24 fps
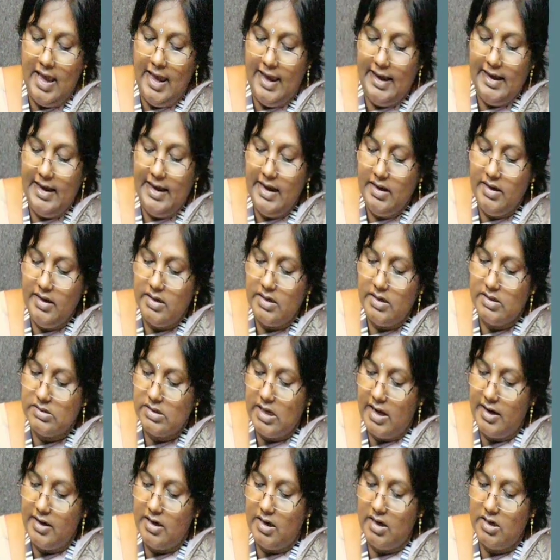Again this
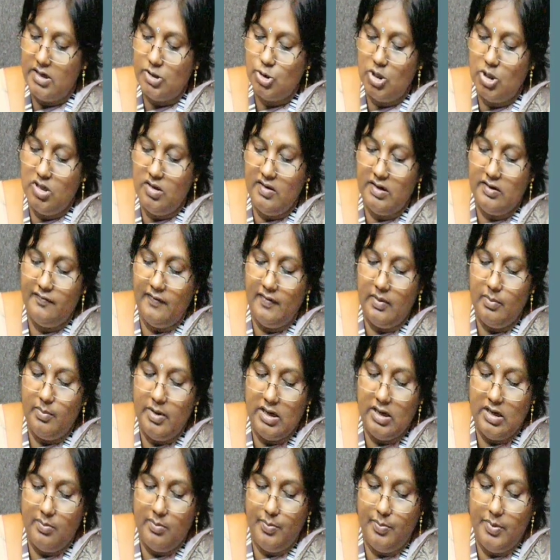iteration it will be
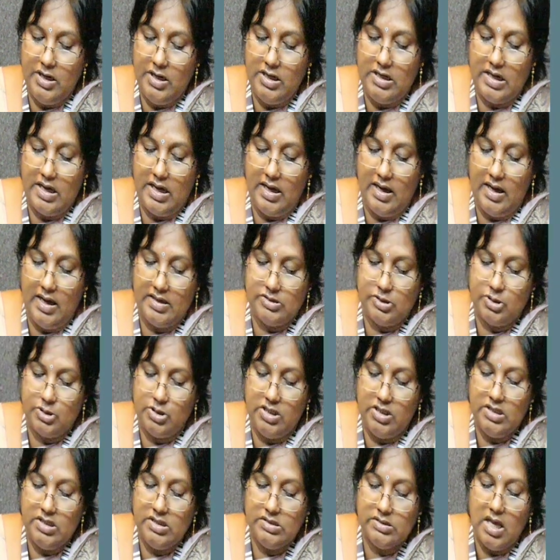repeated as it
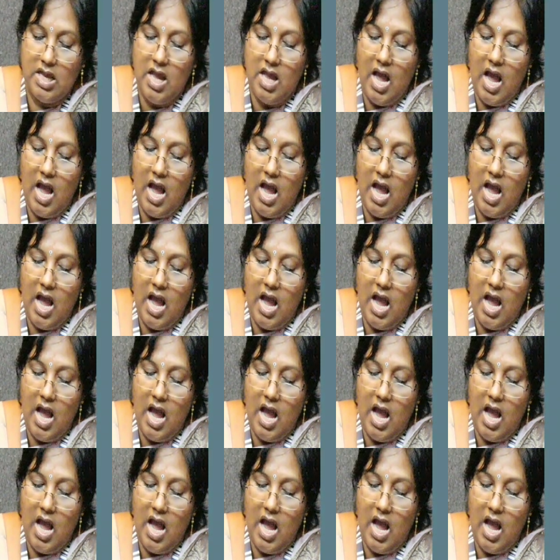is